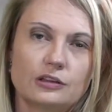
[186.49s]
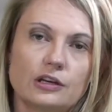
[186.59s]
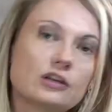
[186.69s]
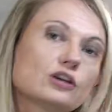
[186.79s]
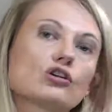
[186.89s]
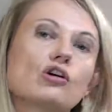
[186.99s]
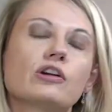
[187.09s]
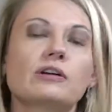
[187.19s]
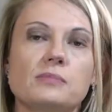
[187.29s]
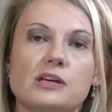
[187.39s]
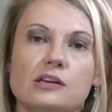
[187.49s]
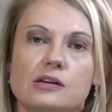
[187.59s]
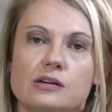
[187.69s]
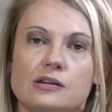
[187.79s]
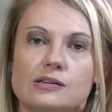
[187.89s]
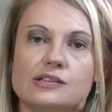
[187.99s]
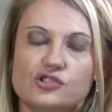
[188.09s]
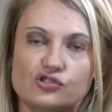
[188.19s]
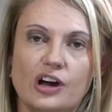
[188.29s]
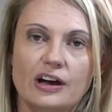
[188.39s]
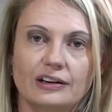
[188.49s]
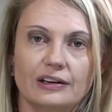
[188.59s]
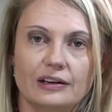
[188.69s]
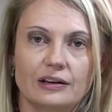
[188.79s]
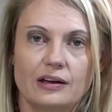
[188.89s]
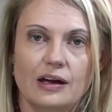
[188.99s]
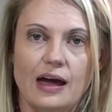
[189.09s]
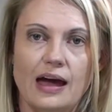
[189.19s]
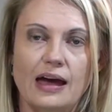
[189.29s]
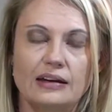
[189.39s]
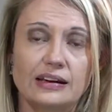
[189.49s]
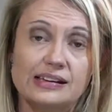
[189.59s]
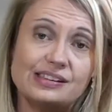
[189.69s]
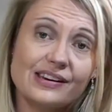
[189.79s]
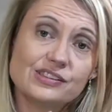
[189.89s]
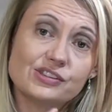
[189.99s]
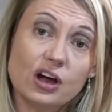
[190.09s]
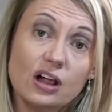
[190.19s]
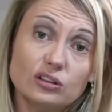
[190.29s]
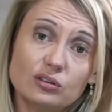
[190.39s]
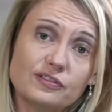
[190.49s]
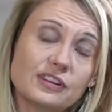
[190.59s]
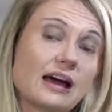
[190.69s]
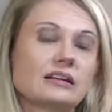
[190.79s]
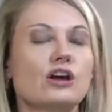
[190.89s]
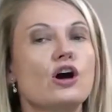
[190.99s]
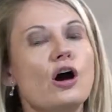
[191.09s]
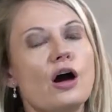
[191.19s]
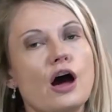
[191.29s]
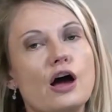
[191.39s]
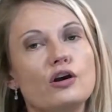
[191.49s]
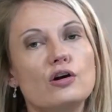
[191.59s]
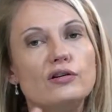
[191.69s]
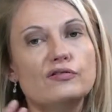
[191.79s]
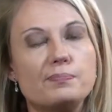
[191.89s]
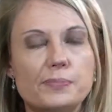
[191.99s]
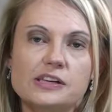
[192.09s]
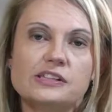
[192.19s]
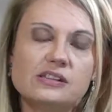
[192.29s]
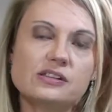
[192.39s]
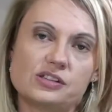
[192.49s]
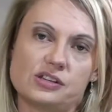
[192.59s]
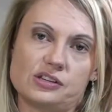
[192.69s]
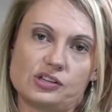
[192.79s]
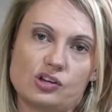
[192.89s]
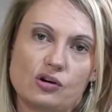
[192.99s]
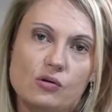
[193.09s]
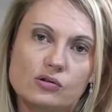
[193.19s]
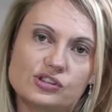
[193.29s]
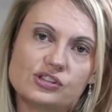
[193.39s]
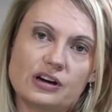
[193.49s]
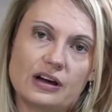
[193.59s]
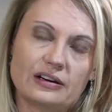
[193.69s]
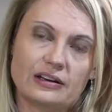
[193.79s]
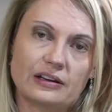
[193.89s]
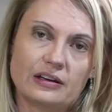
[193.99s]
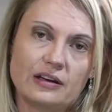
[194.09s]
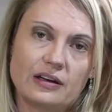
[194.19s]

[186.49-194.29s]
The economy is struggling, and as a result of that, a lot of businesses are struggling.